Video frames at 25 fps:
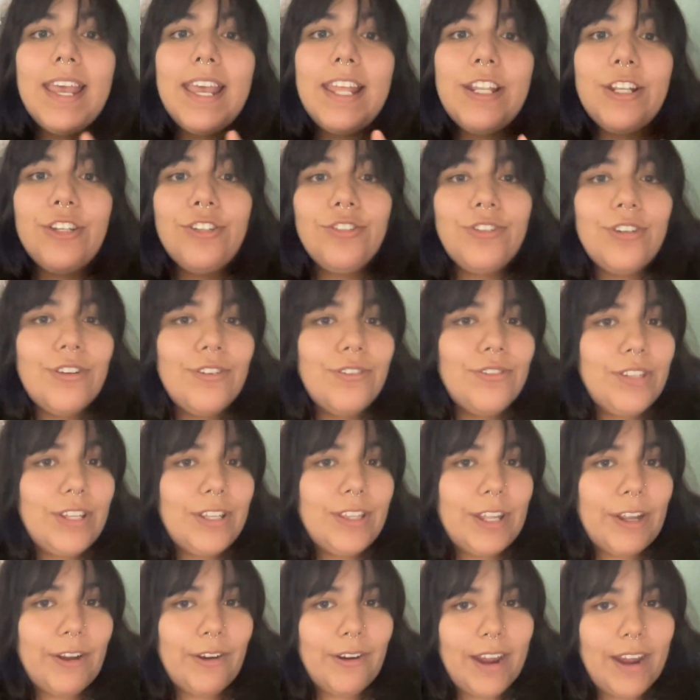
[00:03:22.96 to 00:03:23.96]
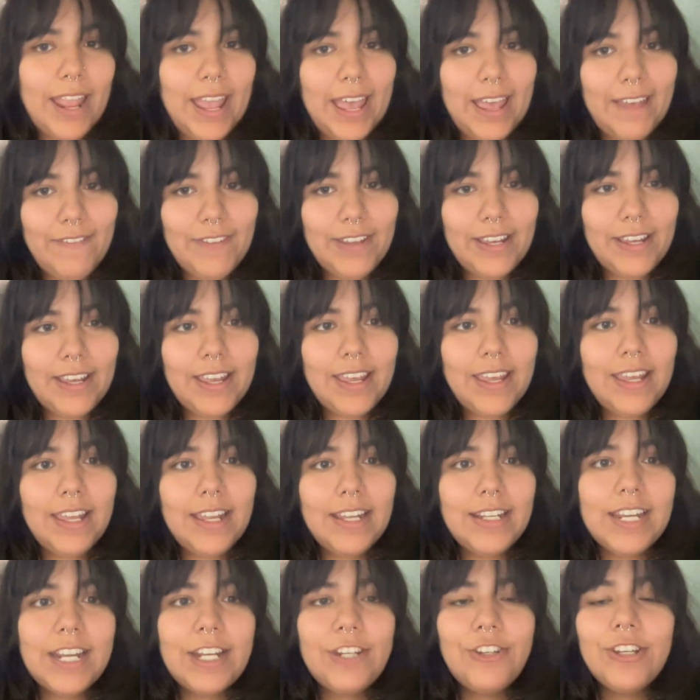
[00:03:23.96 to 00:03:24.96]
in the struggles that they are having.
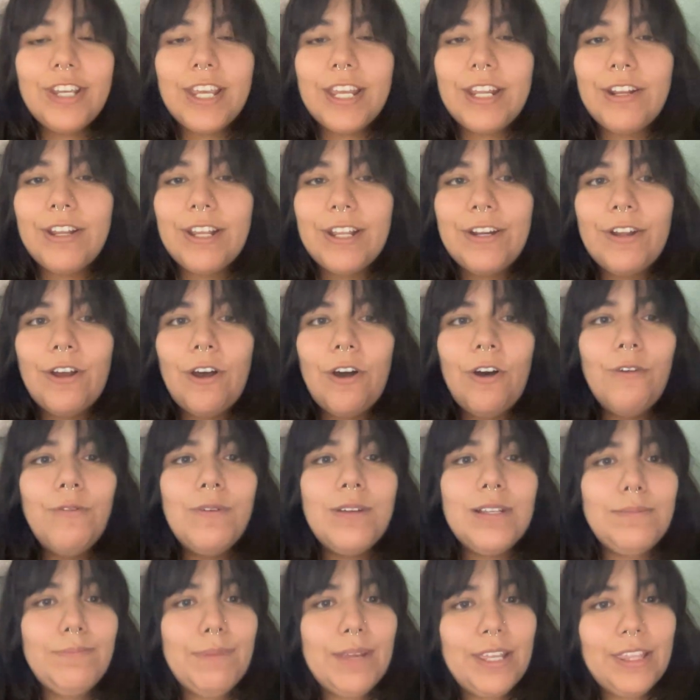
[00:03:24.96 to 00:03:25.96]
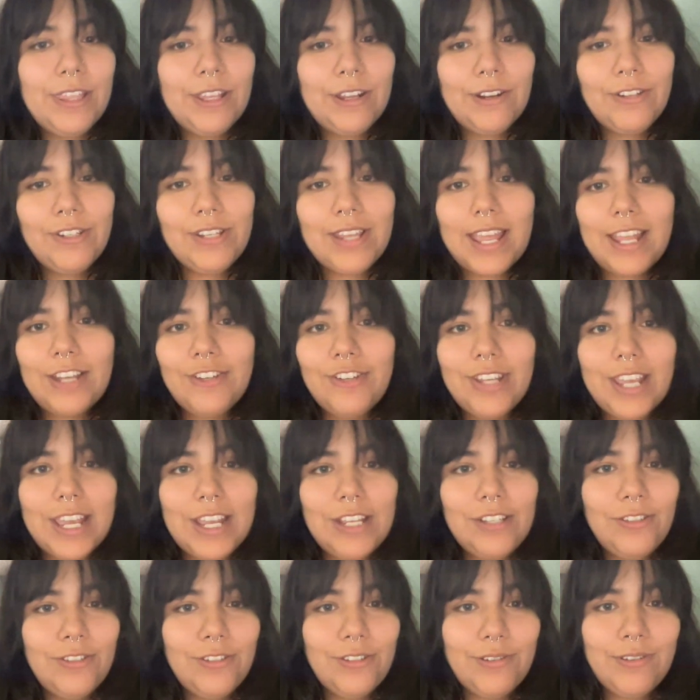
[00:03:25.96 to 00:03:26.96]
An educator can always be there to
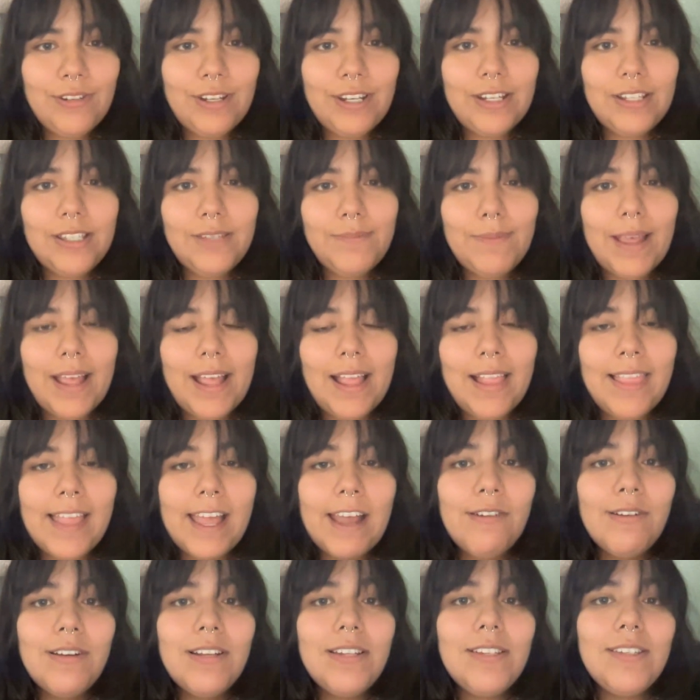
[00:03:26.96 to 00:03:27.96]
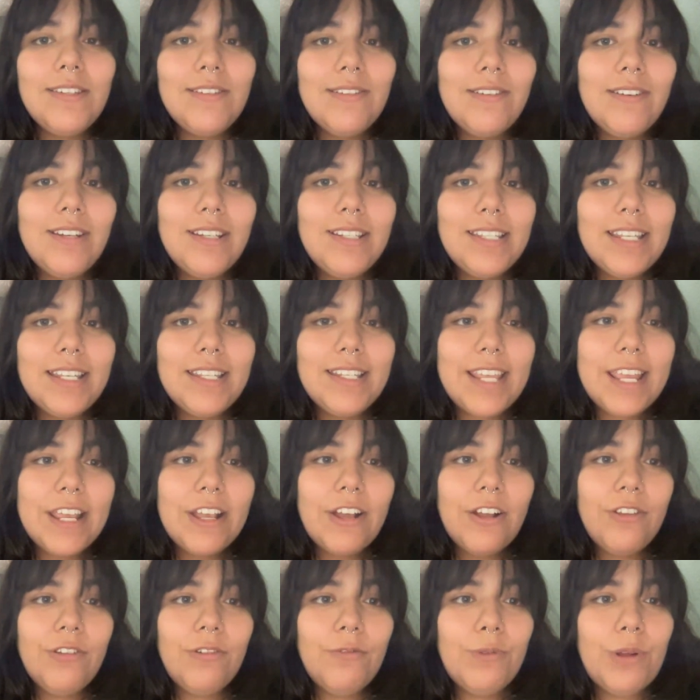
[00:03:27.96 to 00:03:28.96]
educate students, but allowing students to
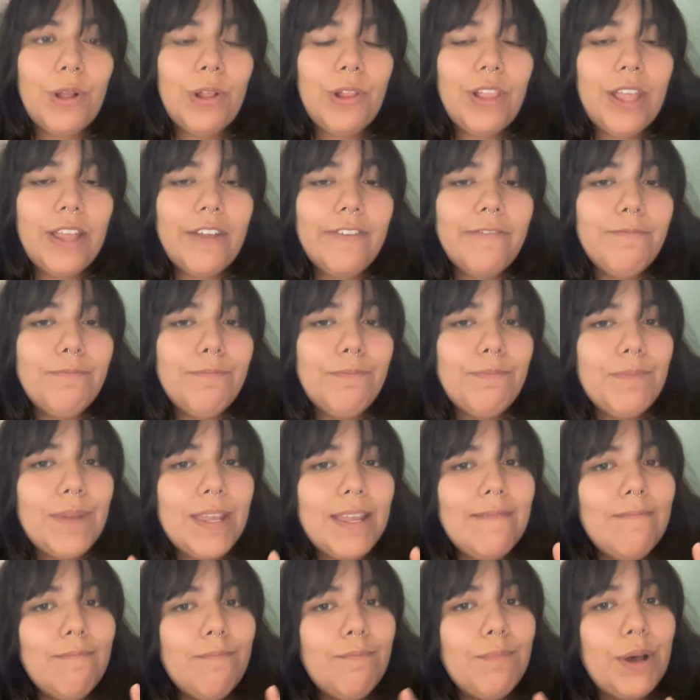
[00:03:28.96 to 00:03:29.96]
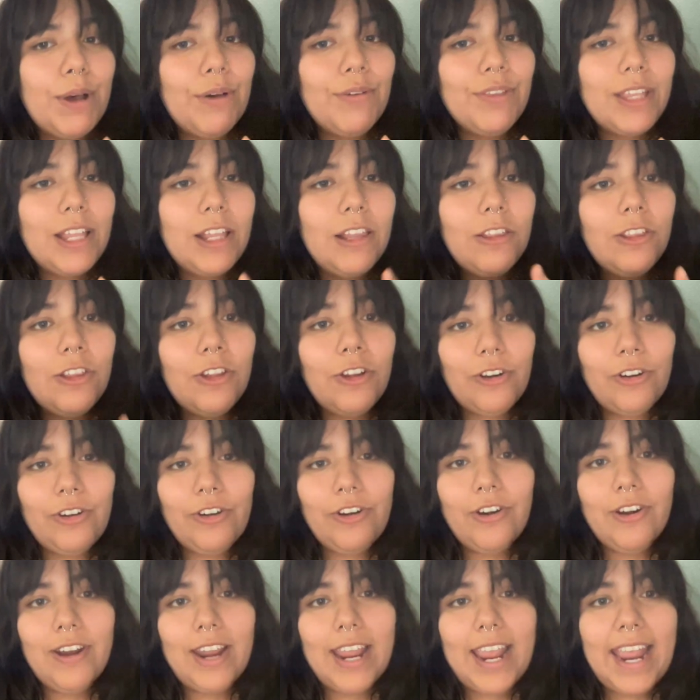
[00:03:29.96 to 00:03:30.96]
take on the role of being both a
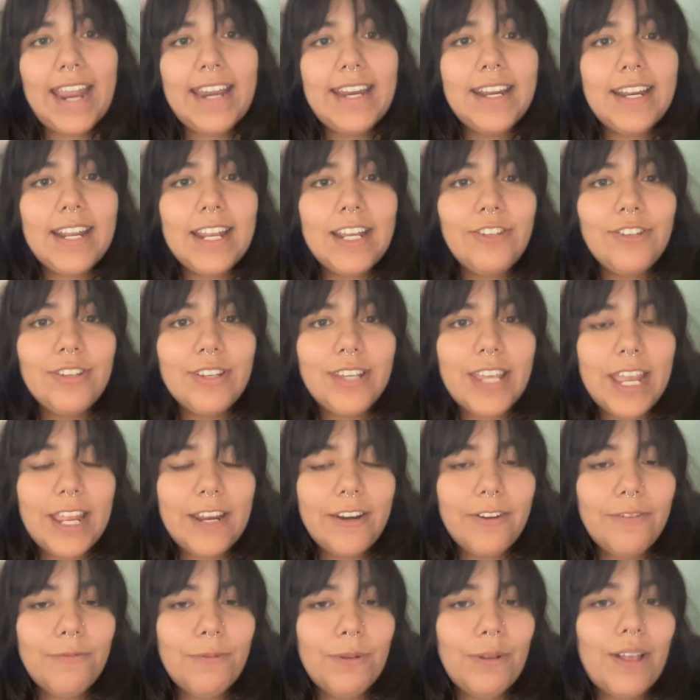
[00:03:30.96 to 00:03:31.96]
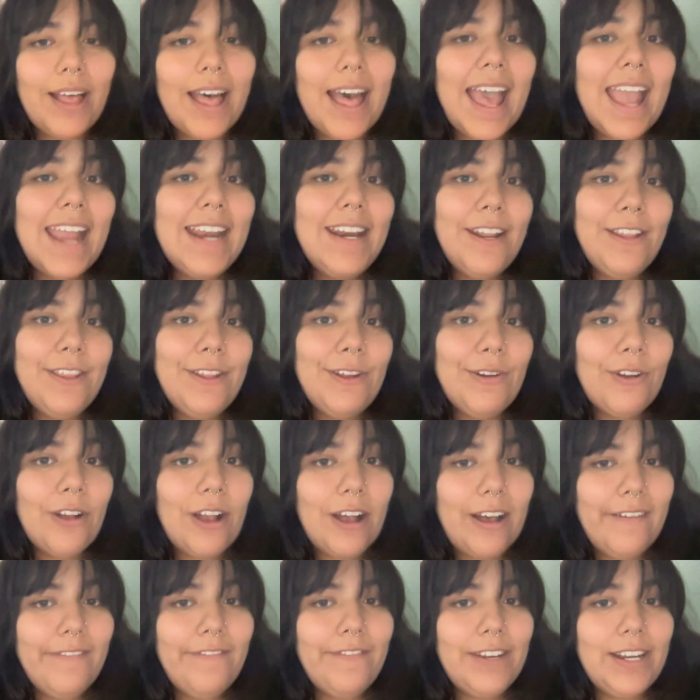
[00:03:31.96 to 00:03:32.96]
learner and an educator will heighten their
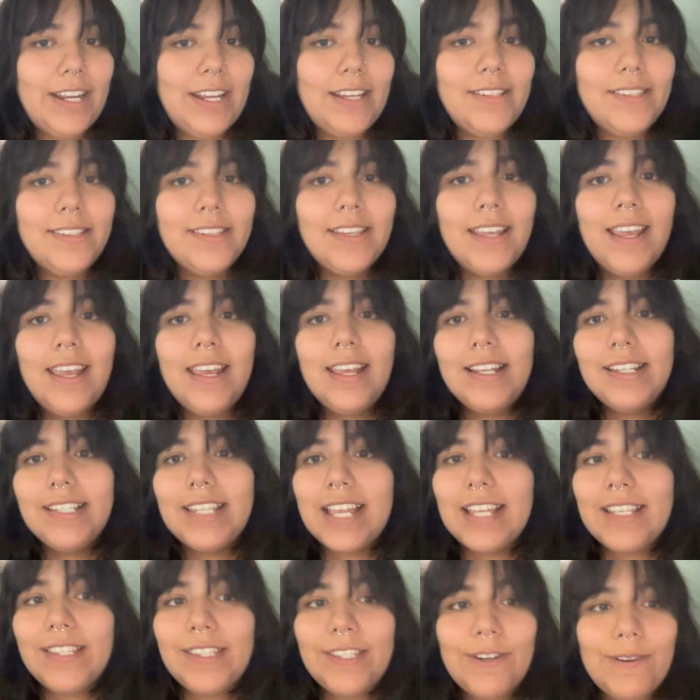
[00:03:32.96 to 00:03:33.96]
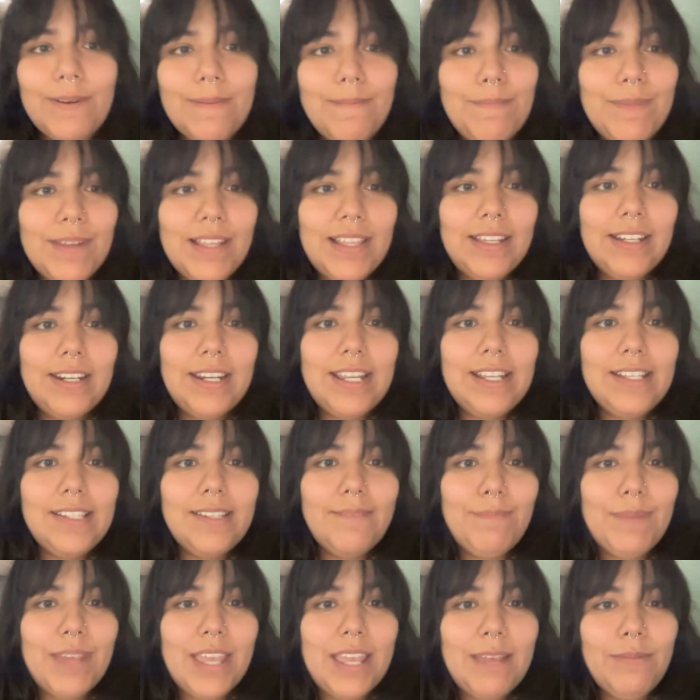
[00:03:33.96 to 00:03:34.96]
confidence, test their
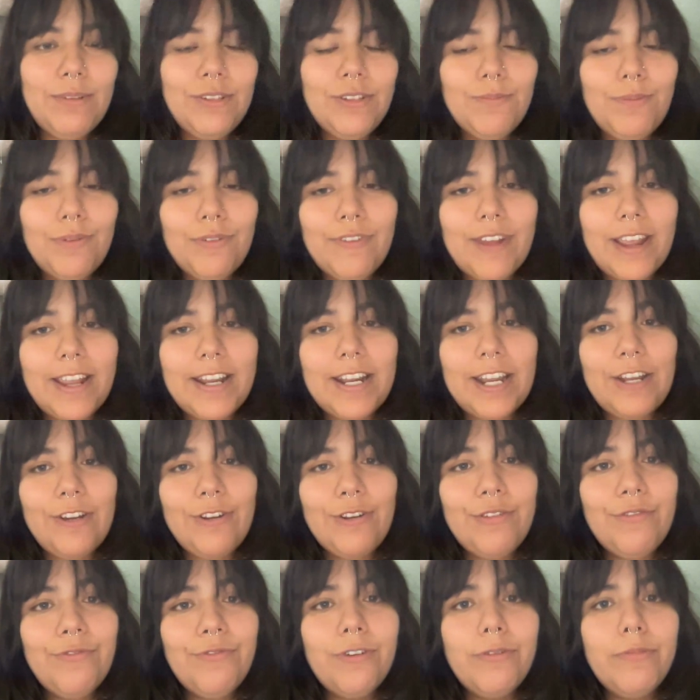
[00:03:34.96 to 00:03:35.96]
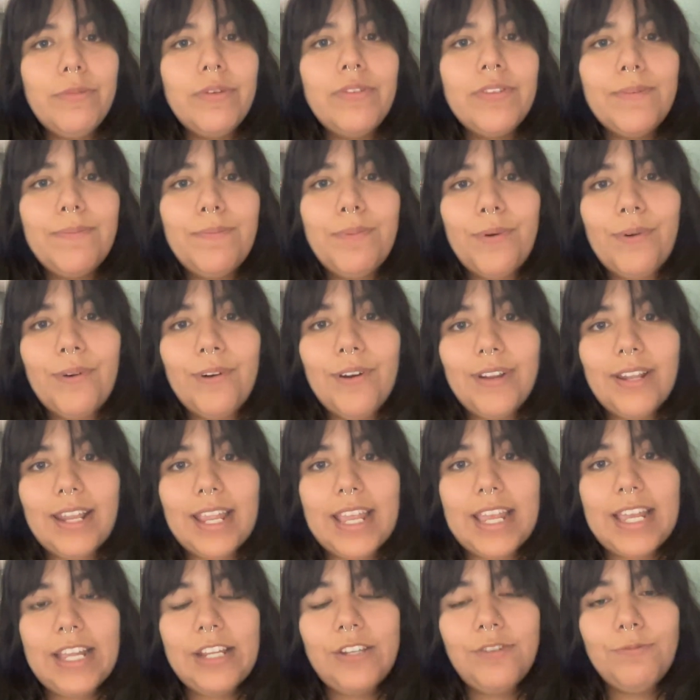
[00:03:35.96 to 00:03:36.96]
abilities, and be able to provide a new form of support
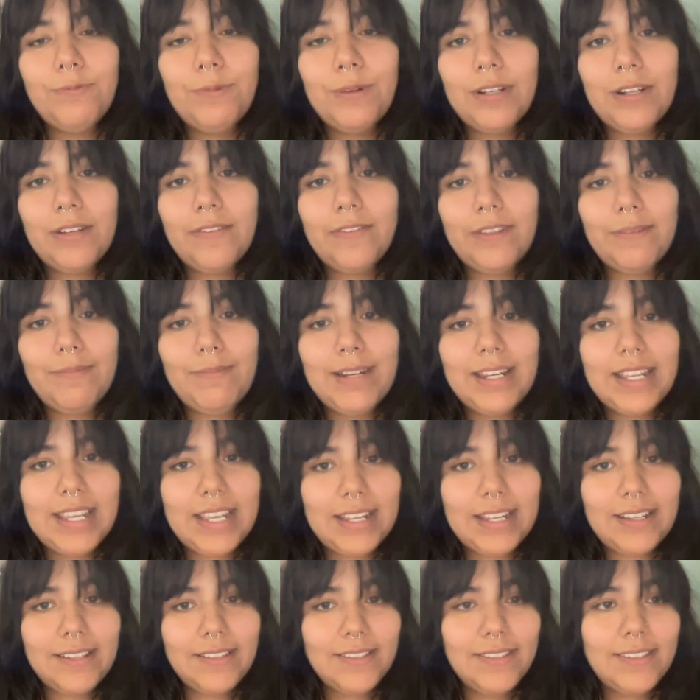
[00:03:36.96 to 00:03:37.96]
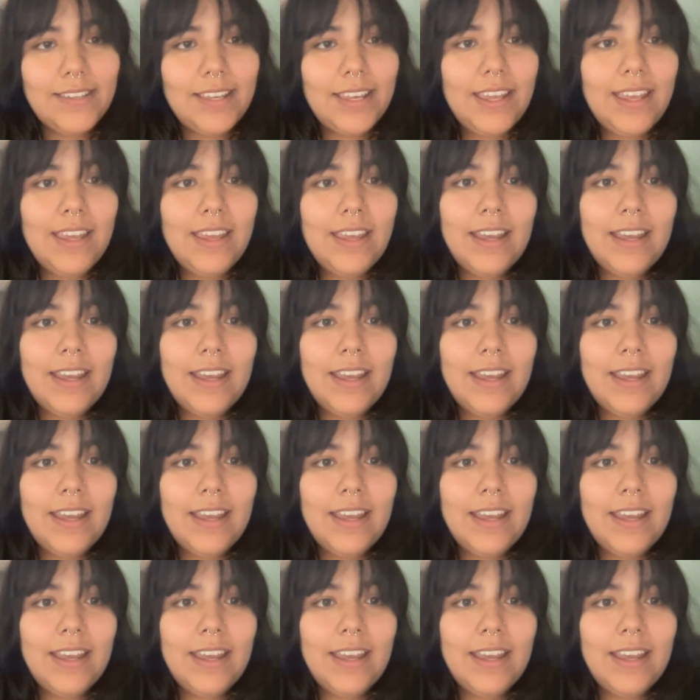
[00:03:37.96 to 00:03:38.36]
that each one of them needs.